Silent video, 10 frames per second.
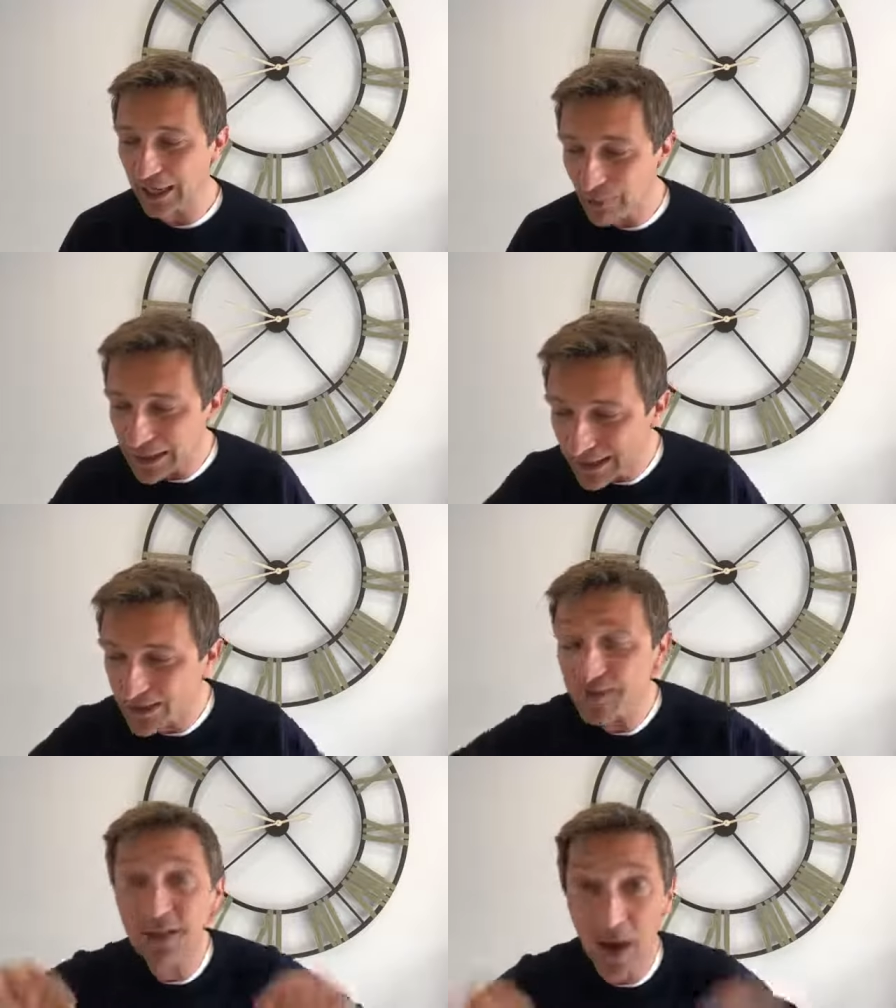Anyway,
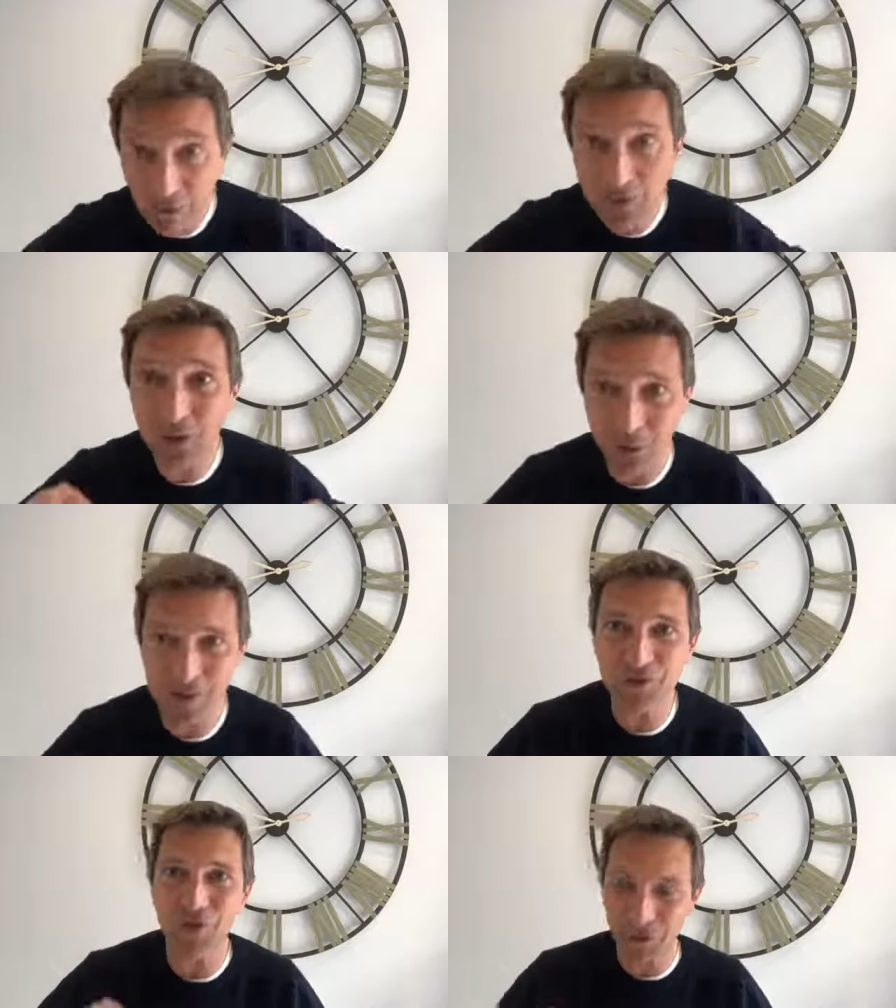Linda's current
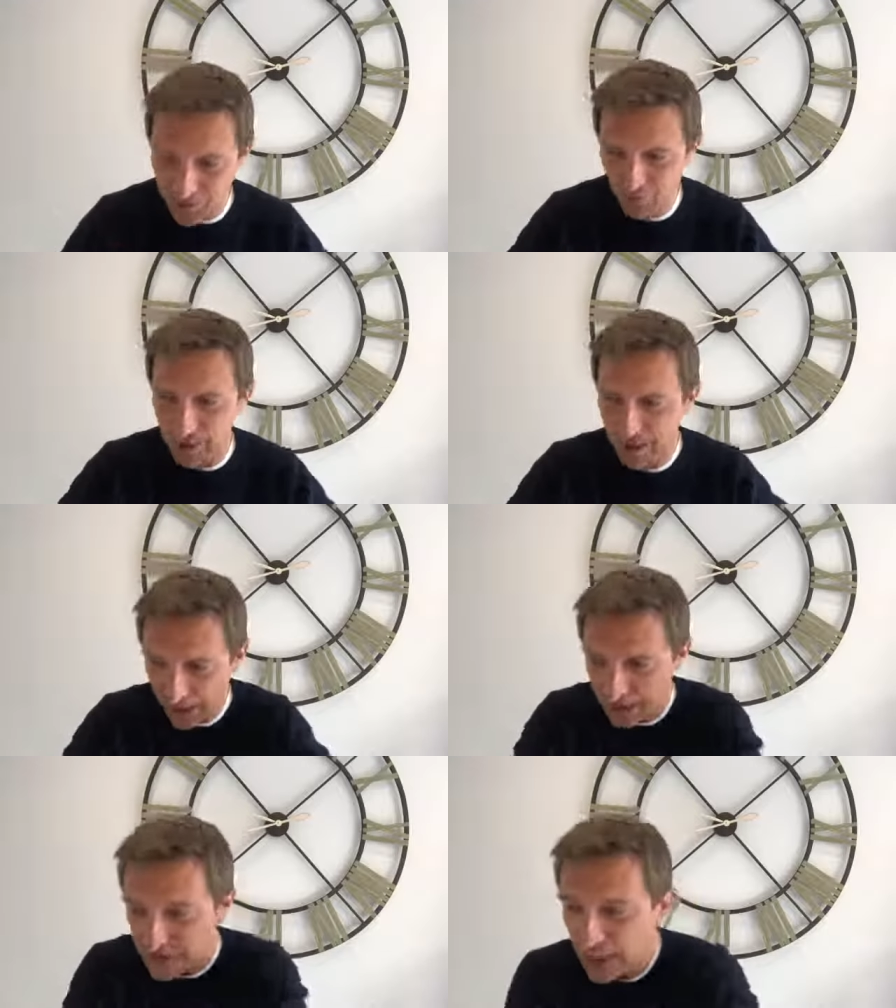question this week
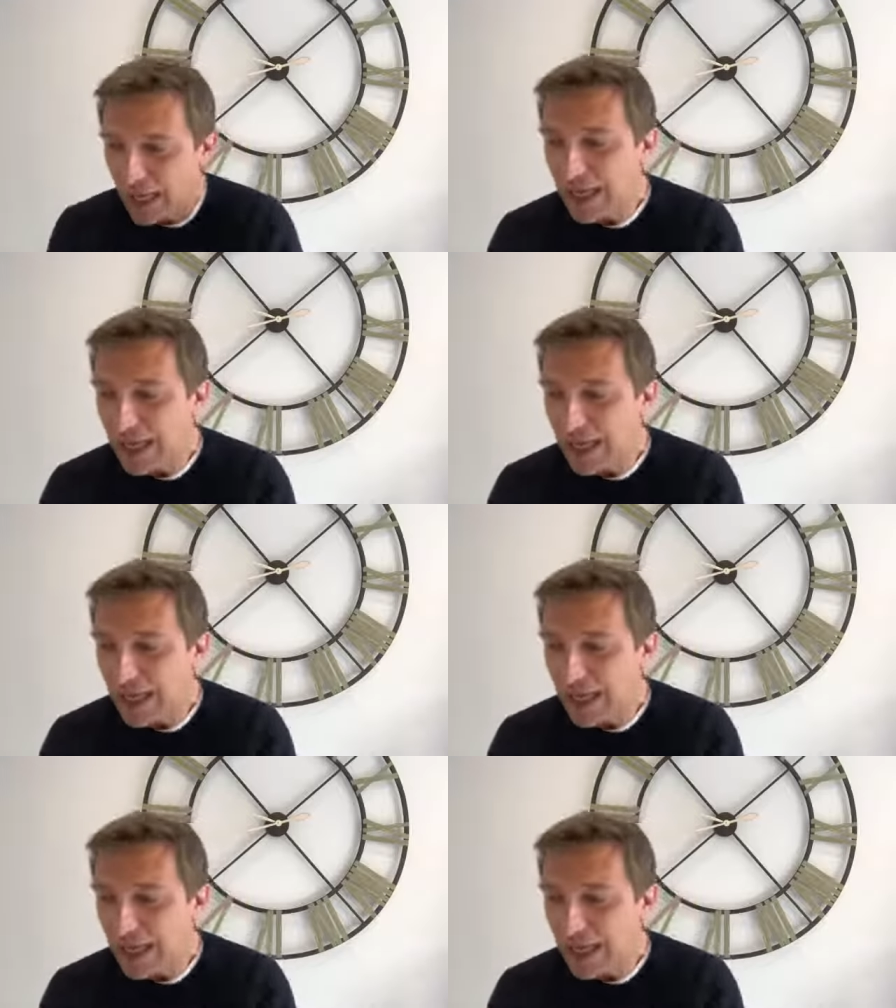is,